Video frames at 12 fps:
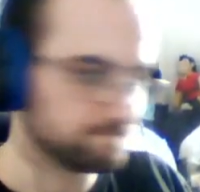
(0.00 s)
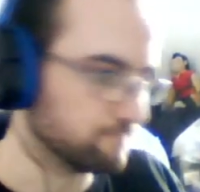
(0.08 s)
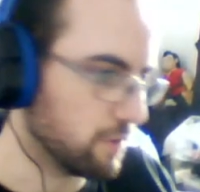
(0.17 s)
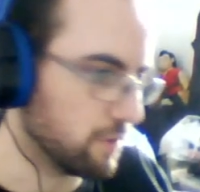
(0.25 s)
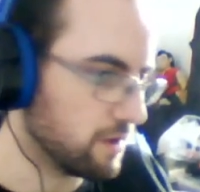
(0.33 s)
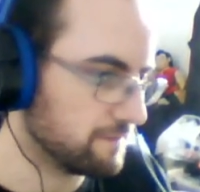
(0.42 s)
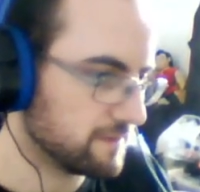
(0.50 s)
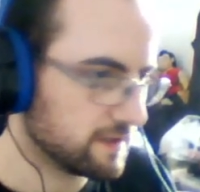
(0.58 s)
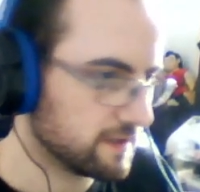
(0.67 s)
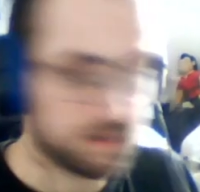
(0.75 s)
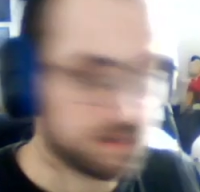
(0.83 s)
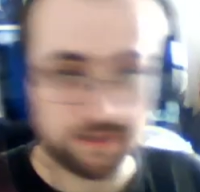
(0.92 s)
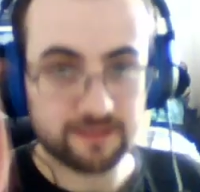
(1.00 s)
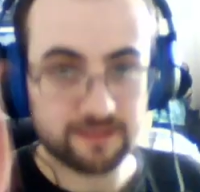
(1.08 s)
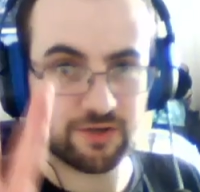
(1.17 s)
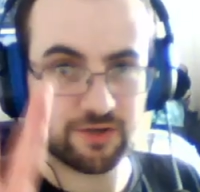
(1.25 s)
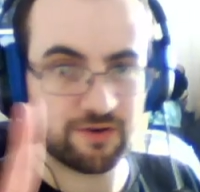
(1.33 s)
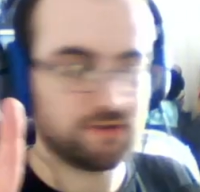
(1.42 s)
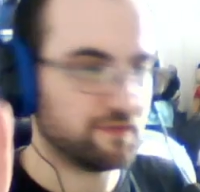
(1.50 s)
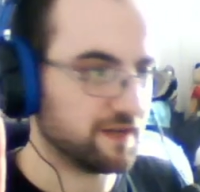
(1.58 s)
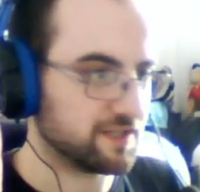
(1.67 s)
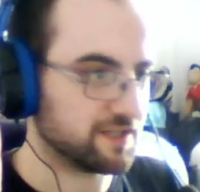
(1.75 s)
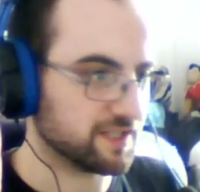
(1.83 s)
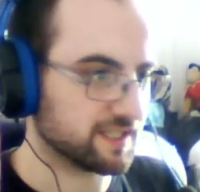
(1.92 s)
But 2 new
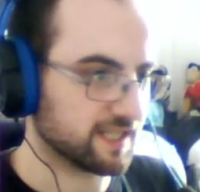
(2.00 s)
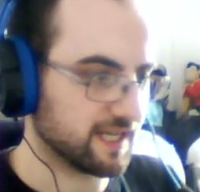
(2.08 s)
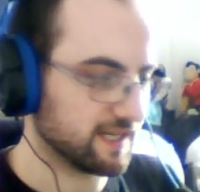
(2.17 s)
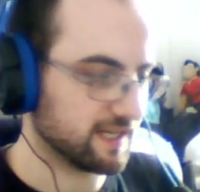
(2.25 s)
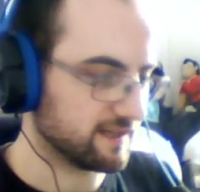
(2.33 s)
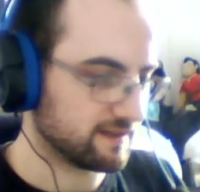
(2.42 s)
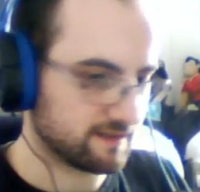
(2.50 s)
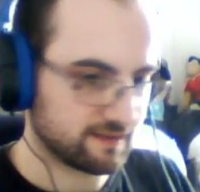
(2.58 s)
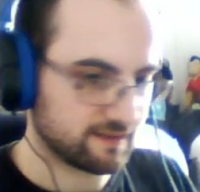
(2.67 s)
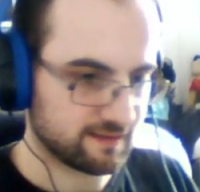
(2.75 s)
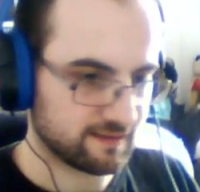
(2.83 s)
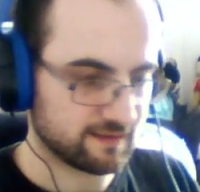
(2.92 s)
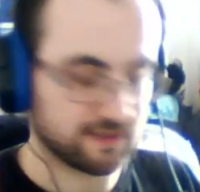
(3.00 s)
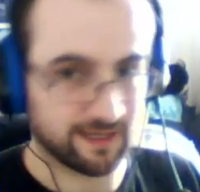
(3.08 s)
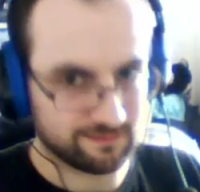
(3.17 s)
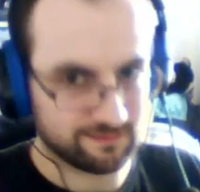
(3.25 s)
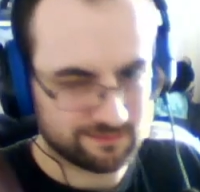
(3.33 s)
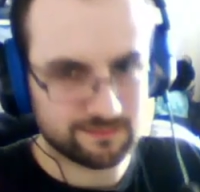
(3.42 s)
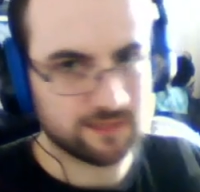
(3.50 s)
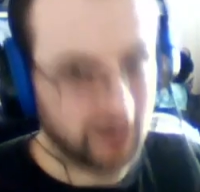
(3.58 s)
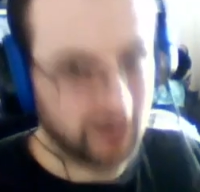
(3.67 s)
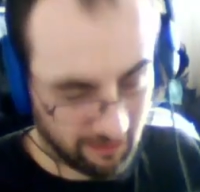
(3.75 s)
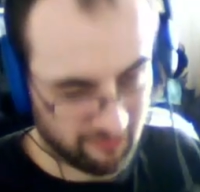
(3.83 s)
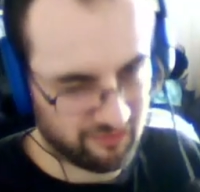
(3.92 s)
features in that
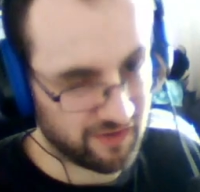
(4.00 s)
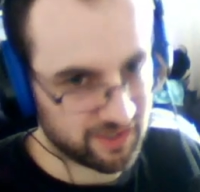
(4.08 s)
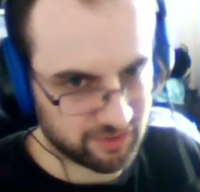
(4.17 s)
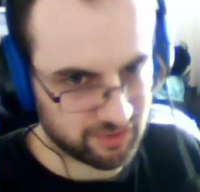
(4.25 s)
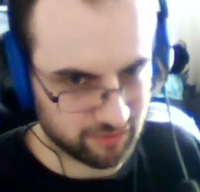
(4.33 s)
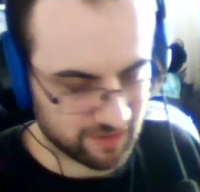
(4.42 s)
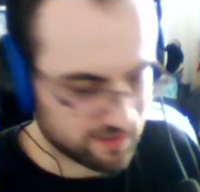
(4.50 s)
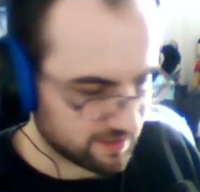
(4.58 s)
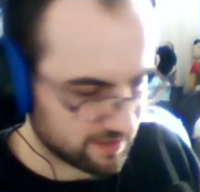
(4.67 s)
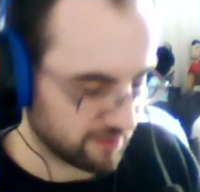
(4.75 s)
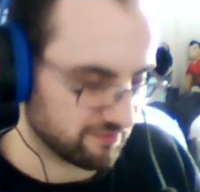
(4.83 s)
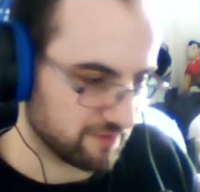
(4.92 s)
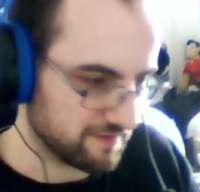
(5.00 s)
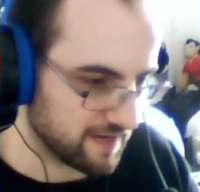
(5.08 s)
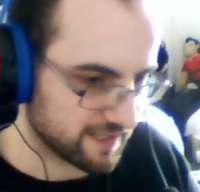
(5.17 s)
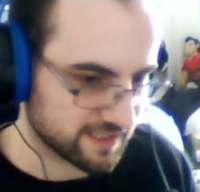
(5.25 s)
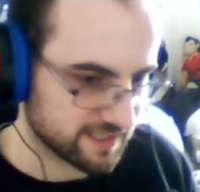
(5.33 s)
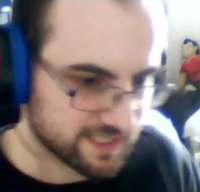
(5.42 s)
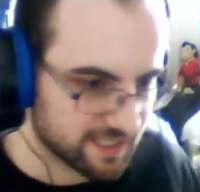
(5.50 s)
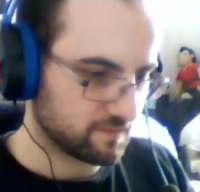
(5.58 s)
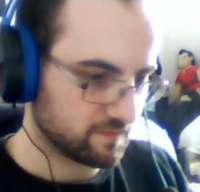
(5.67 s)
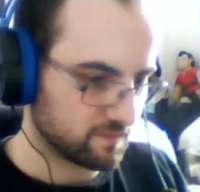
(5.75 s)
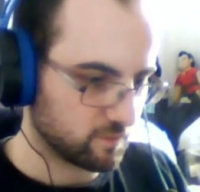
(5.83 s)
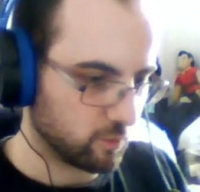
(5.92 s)
are visual, a lot of refactors.
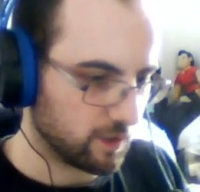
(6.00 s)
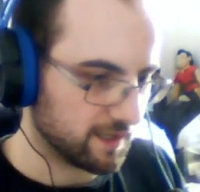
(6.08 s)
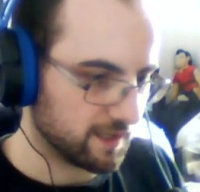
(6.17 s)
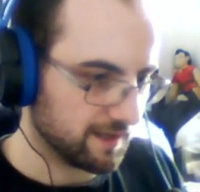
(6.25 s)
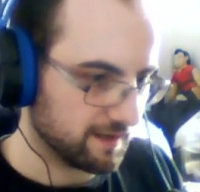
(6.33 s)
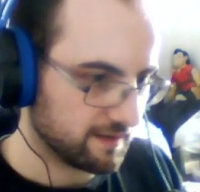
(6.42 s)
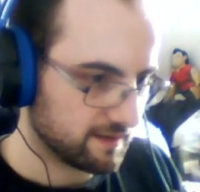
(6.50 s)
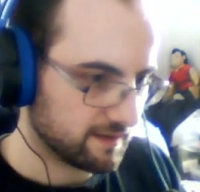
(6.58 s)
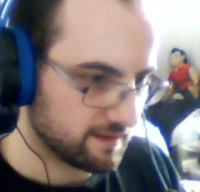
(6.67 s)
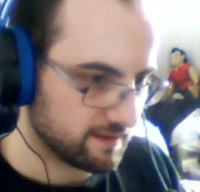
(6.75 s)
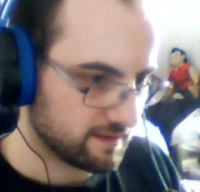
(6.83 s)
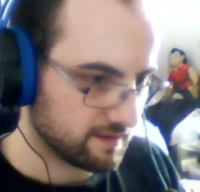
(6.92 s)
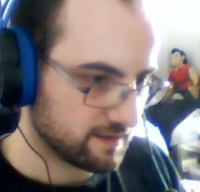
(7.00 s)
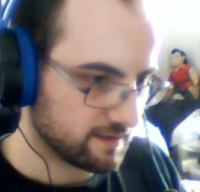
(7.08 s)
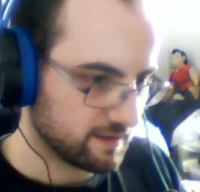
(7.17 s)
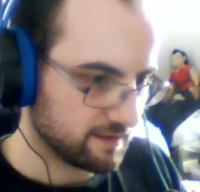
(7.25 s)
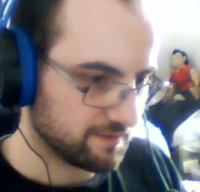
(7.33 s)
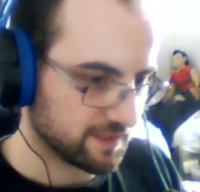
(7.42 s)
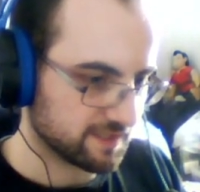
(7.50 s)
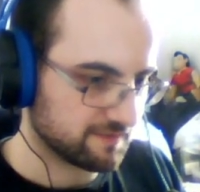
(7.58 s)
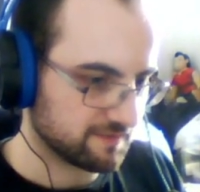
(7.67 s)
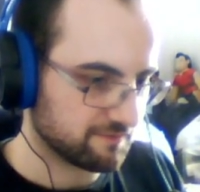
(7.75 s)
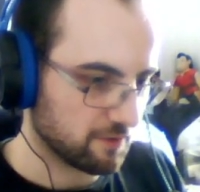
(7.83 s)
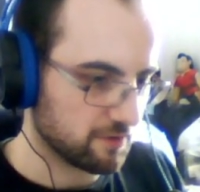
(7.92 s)
1. If I just
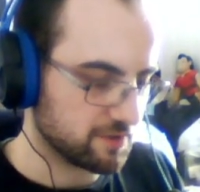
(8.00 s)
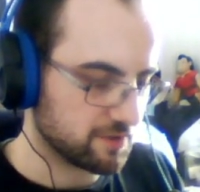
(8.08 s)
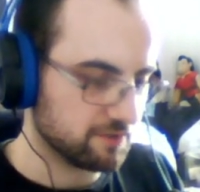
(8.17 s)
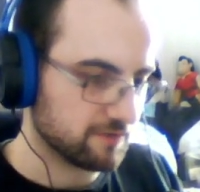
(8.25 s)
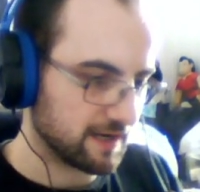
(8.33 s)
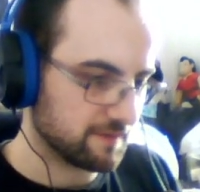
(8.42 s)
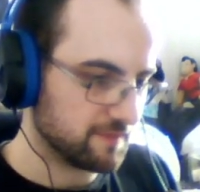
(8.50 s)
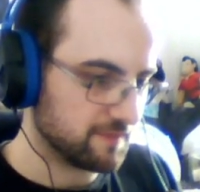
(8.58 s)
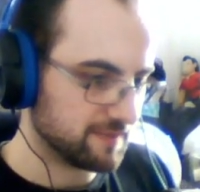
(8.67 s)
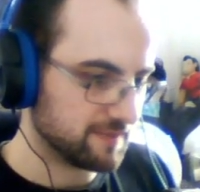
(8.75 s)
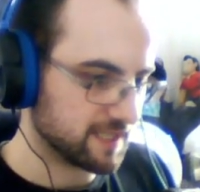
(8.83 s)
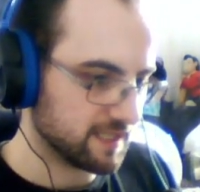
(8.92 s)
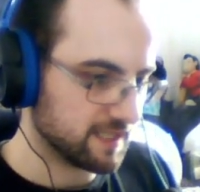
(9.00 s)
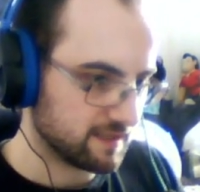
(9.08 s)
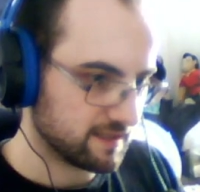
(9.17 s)
throw 2 random peeps in,